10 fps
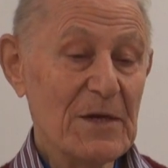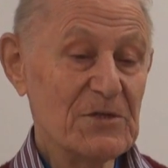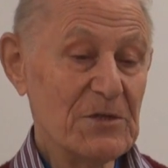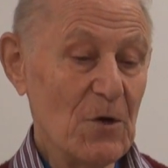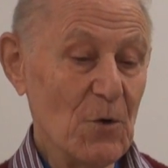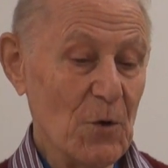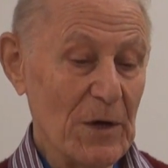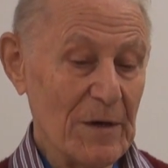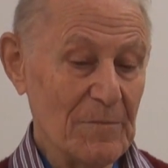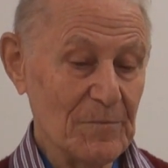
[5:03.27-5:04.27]
So
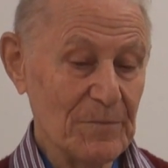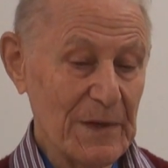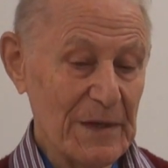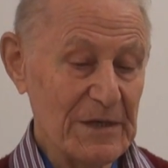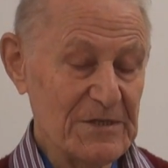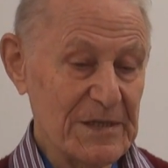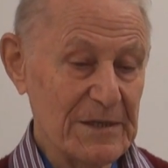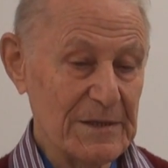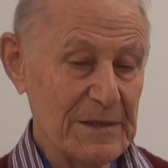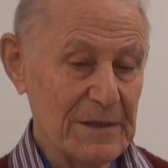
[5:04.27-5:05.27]
he
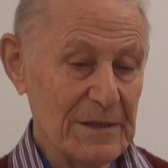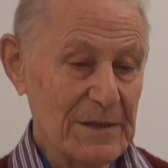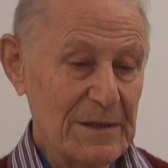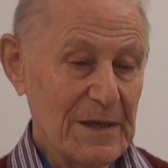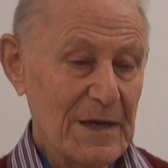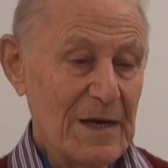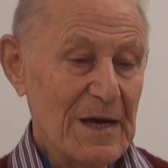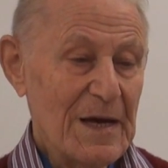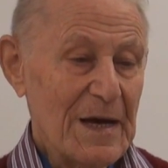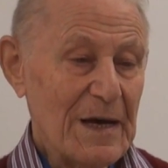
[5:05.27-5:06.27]
said,
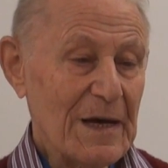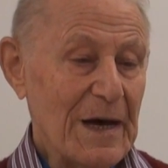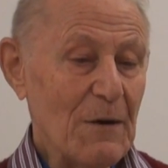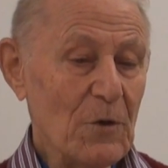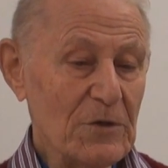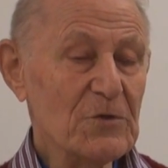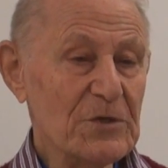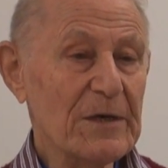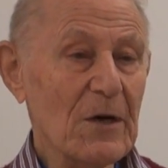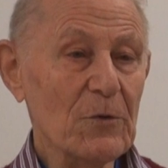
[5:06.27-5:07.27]
I want you
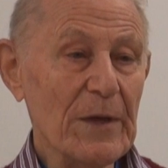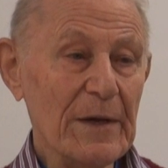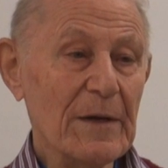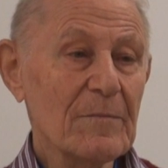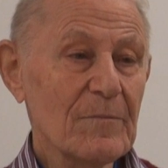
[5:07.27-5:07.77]
to go there.